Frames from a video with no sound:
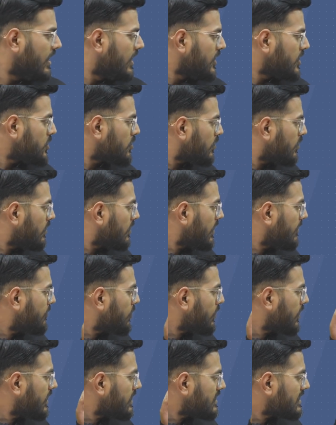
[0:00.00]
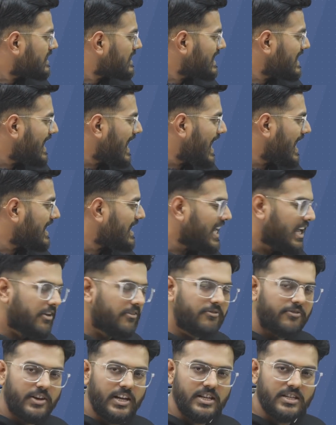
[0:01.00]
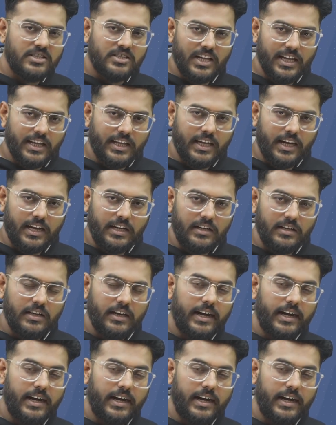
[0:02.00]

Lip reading: So if you can see, at every second,